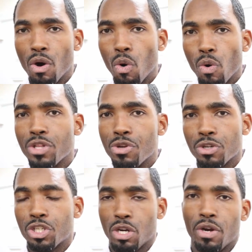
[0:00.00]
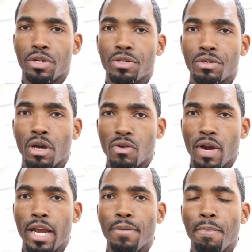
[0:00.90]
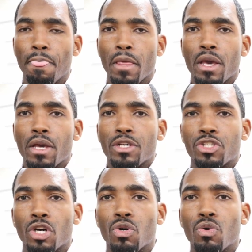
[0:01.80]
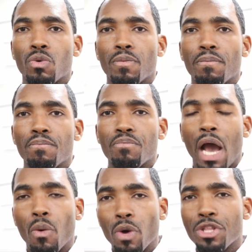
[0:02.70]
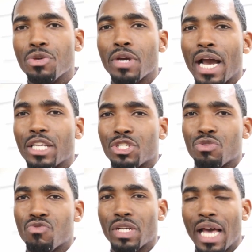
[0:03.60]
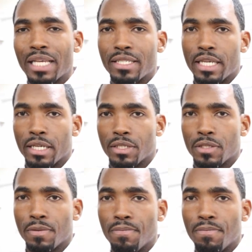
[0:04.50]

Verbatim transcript: on your chart. All right. So I want you guys to realize this.